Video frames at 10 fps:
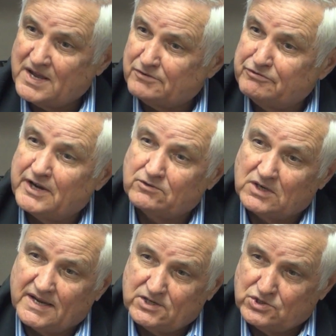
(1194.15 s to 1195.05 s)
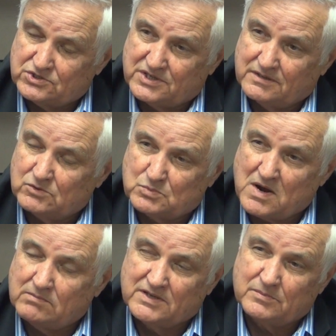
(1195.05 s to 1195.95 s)
ran a federal agency that was
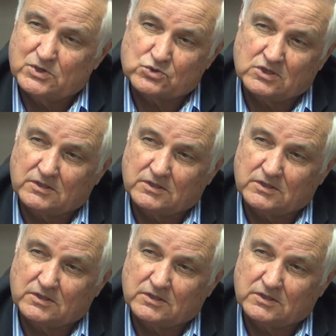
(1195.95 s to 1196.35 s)
probably the most